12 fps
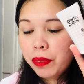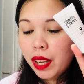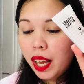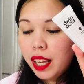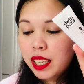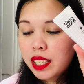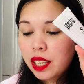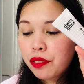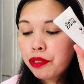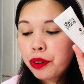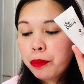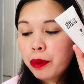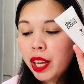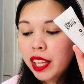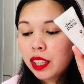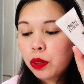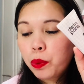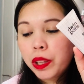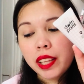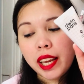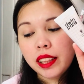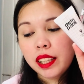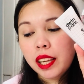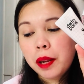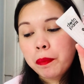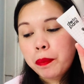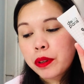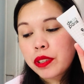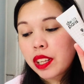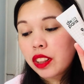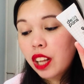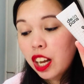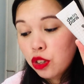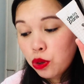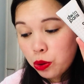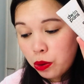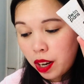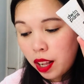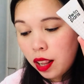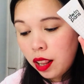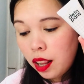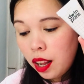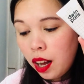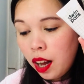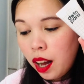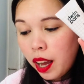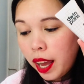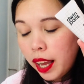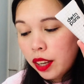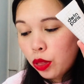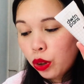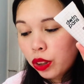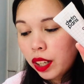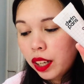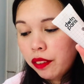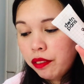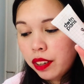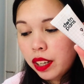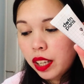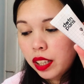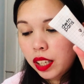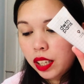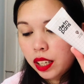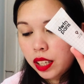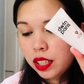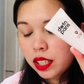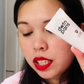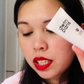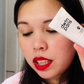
and it says formulated with 99% natural and totally vegan ingredients.